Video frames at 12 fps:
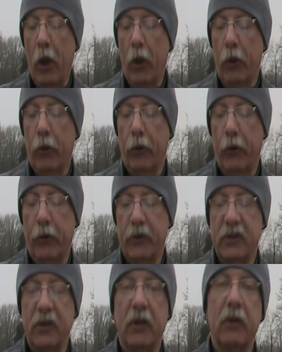There
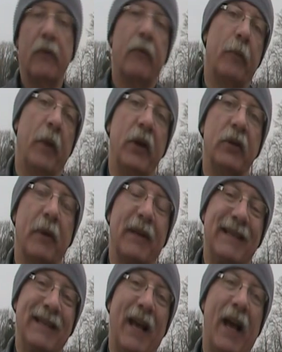is little information about
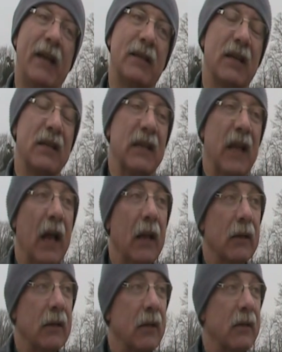the size of the
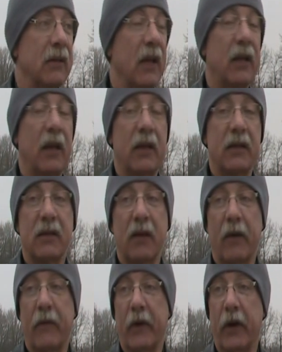skeletons that they
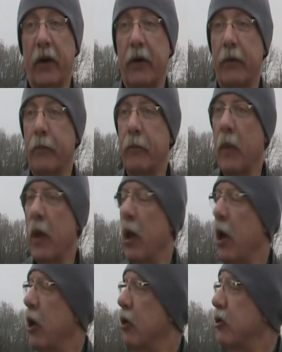discovered here.
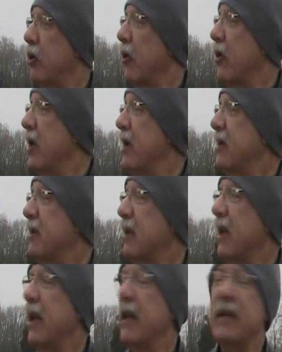So this
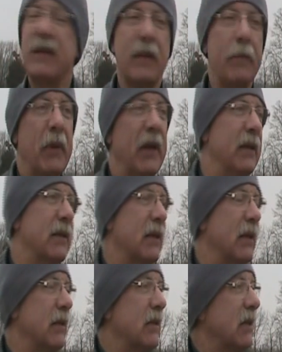is the
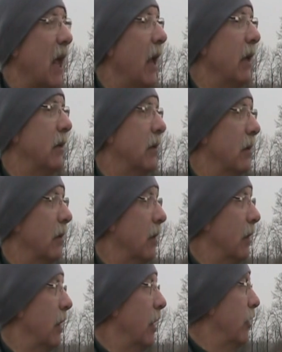Pinson site,
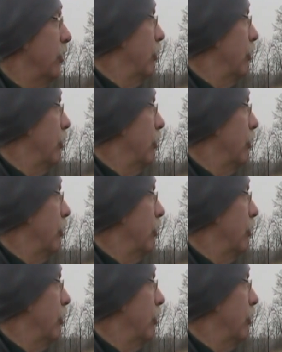and you're